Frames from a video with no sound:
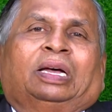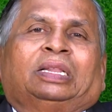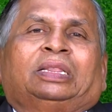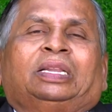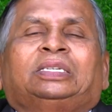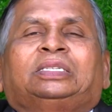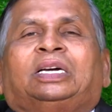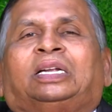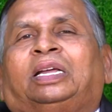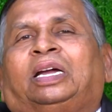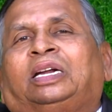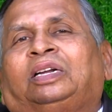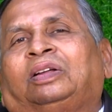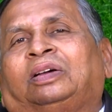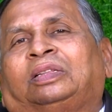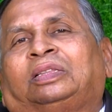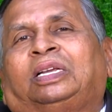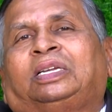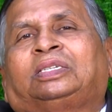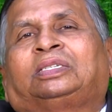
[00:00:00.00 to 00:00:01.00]
These are
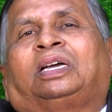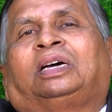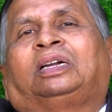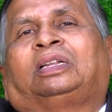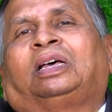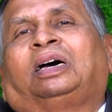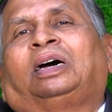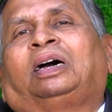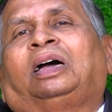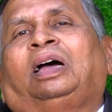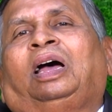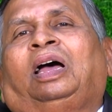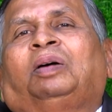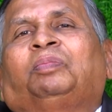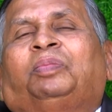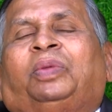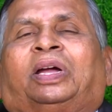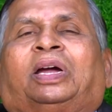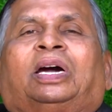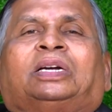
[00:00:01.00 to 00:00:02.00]
the
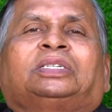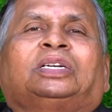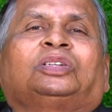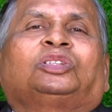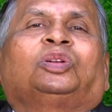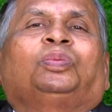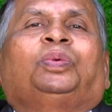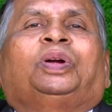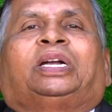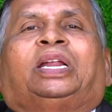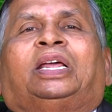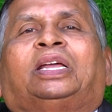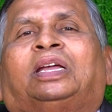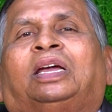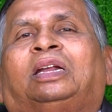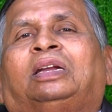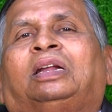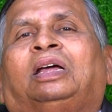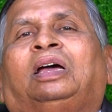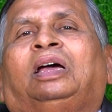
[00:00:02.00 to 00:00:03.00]
precautions to be
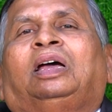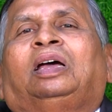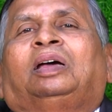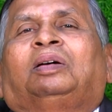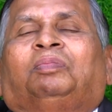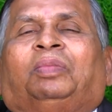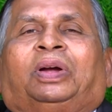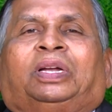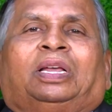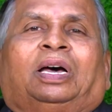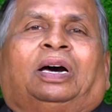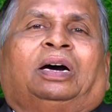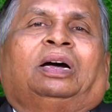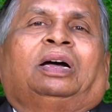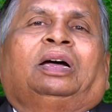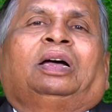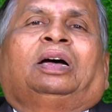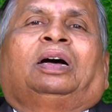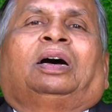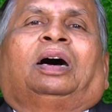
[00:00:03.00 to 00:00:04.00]
taken by the
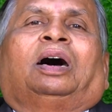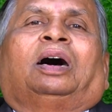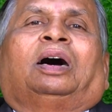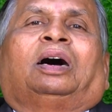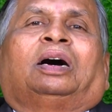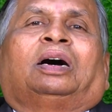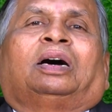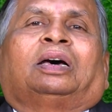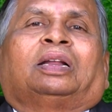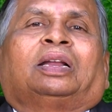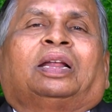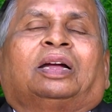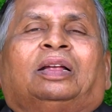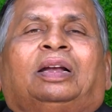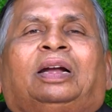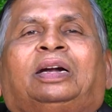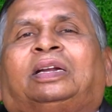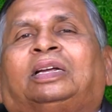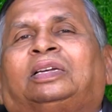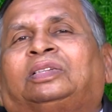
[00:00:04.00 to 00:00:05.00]

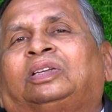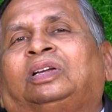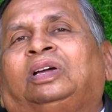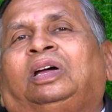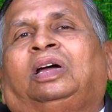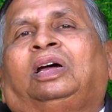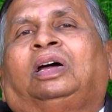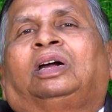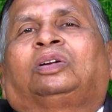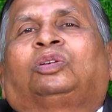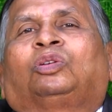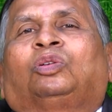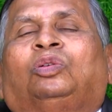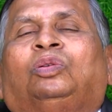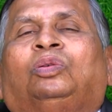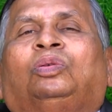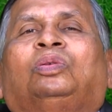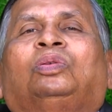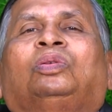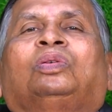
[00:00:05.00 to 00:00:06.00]
regulators
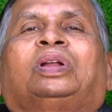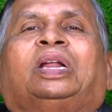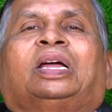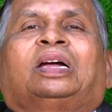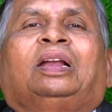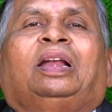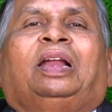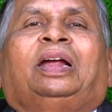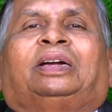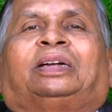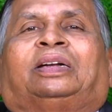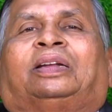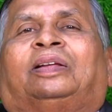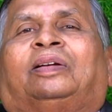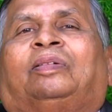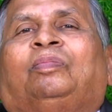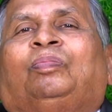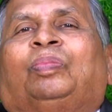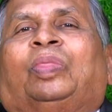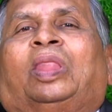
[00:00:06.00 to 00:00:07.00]
to regulate
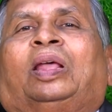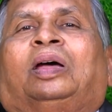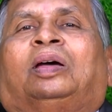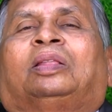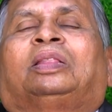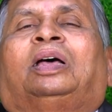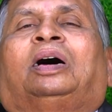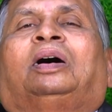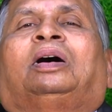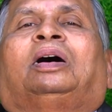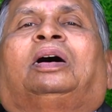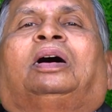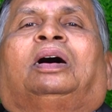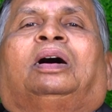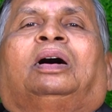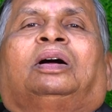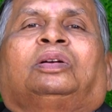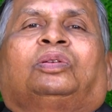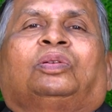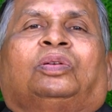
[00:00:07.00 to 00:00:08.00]

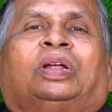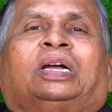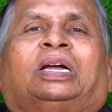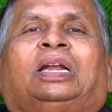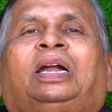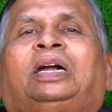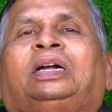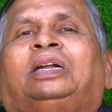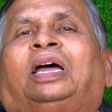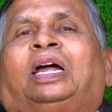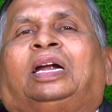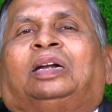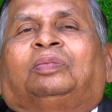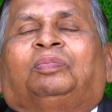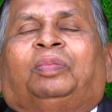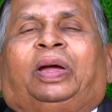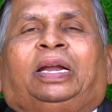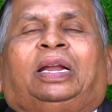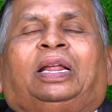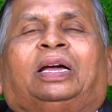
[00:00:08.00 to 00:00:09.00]

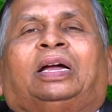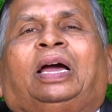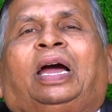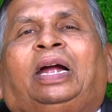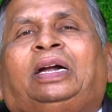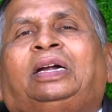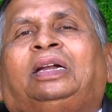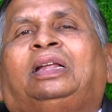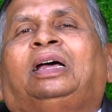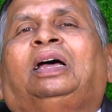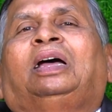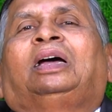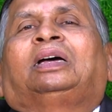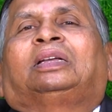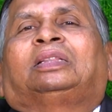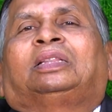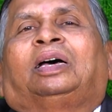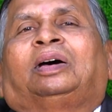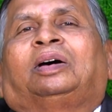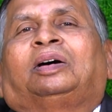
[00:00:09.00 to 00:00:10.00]
and guide
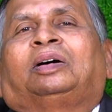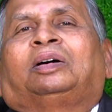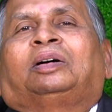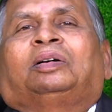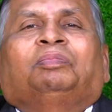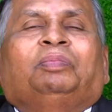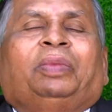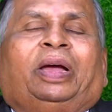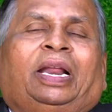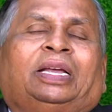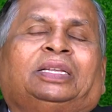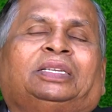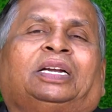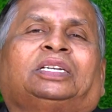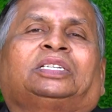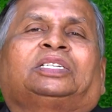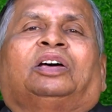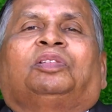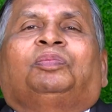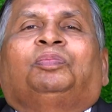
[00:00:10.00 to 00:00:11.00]
the
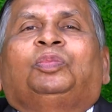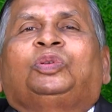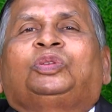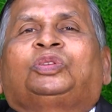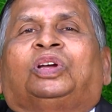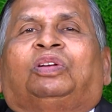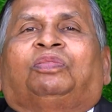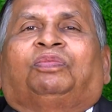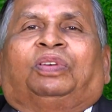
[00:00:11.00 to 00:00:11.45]
managers of mutual